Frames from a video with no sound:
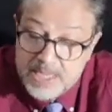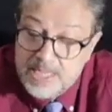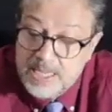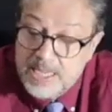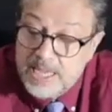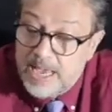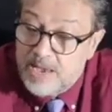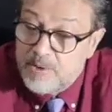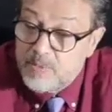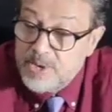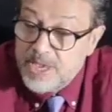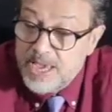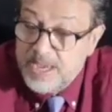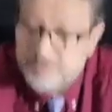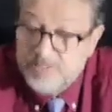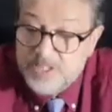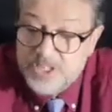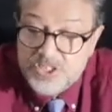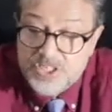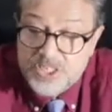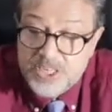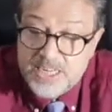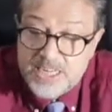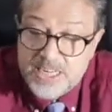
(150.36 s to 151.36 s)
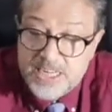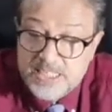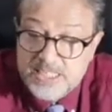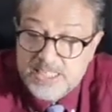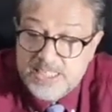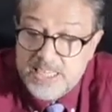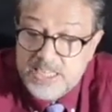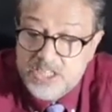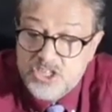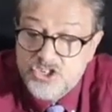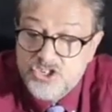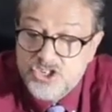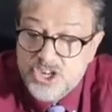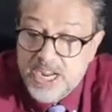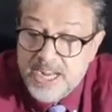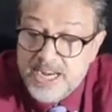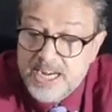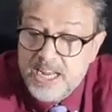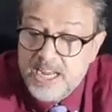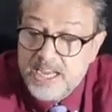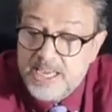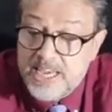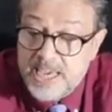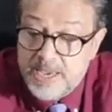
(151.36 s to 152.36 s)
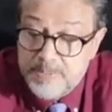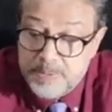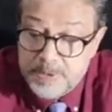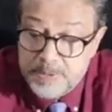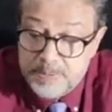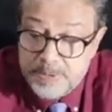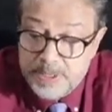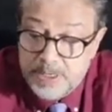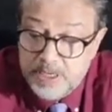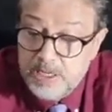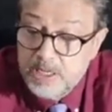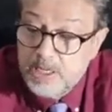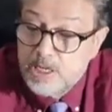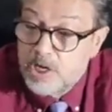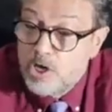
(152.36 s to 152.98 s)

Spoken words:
And we have the CDSA, China capable